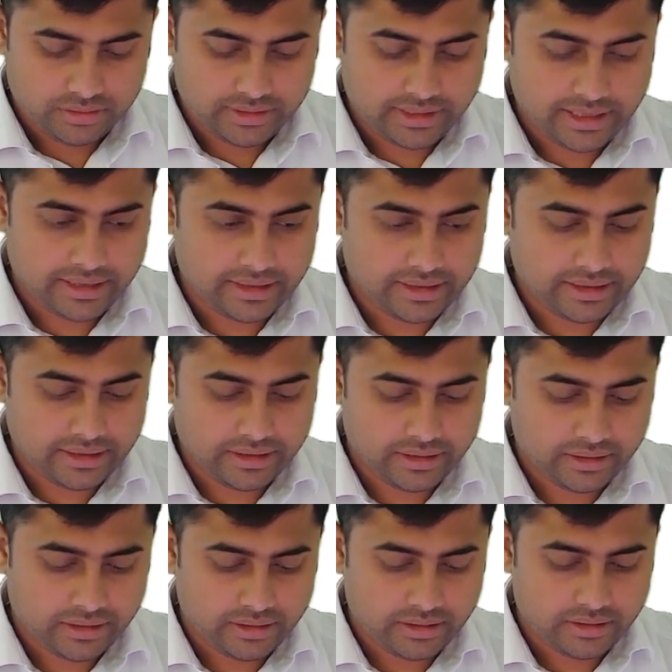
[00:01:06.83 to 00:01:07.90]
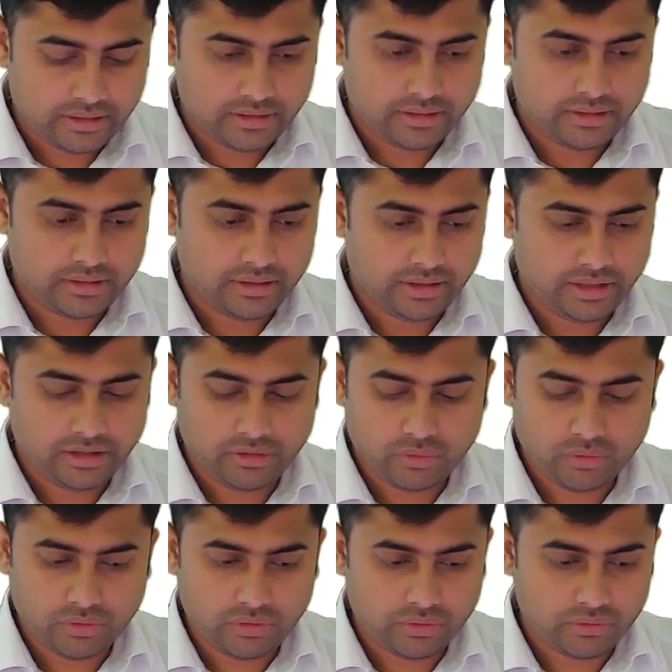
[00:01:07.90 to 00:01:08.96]
array
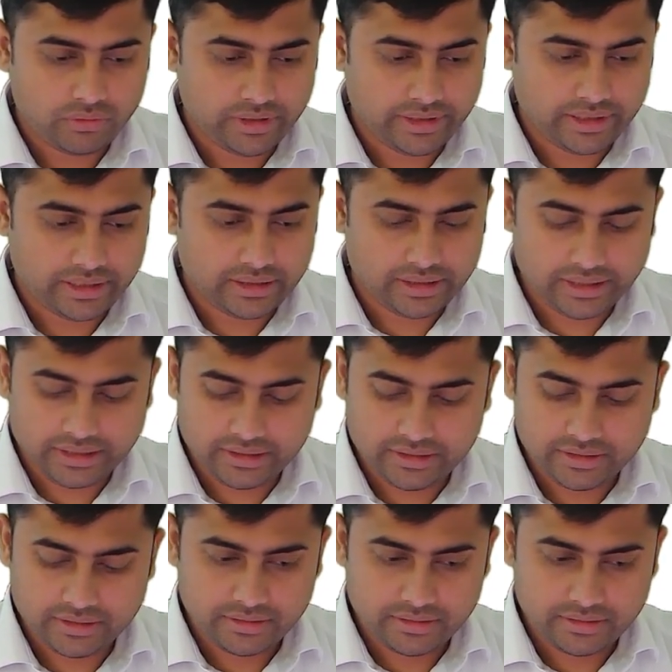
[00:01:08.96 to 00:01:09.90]
equal to, I can write